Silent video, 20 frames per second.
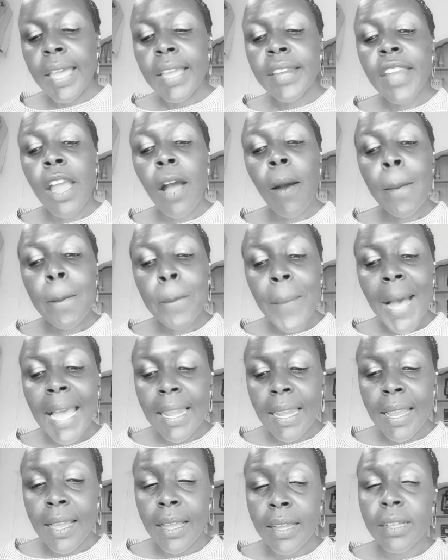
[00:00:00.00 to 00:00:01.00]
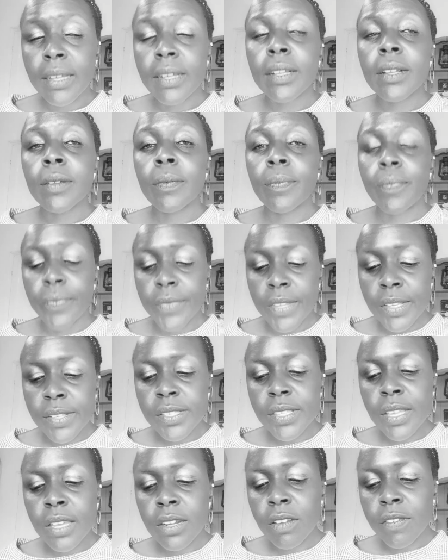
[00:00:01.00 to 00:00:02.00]
Now Balak,
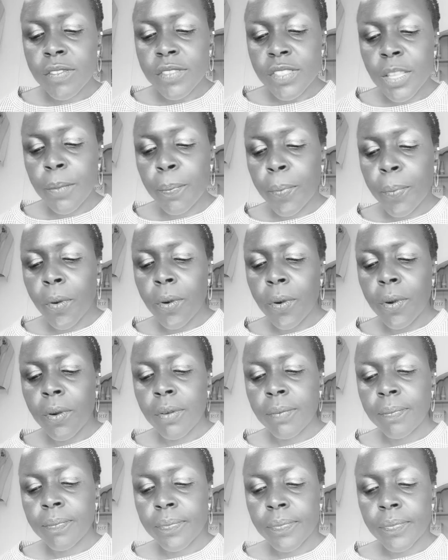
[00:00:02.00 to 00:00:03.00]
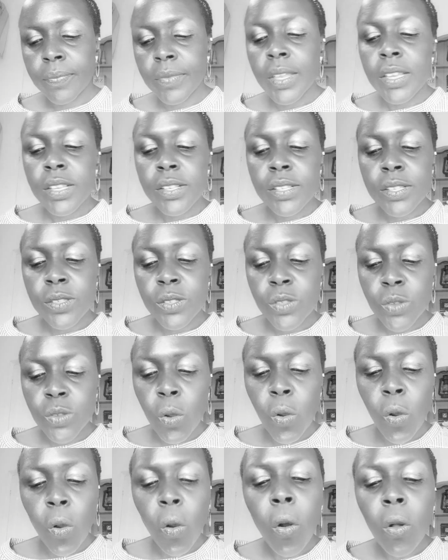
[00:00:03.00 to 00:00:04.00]
son of Zippor,
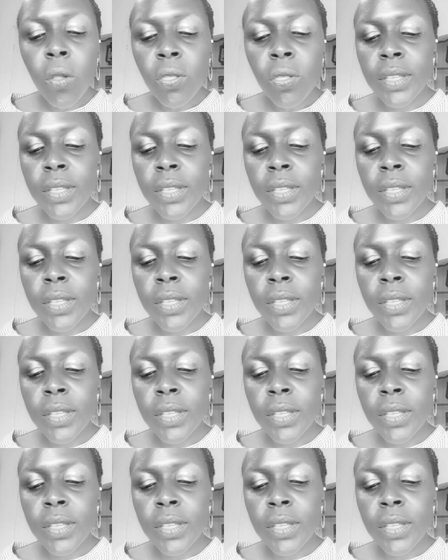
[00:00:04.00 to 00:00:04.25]
saw all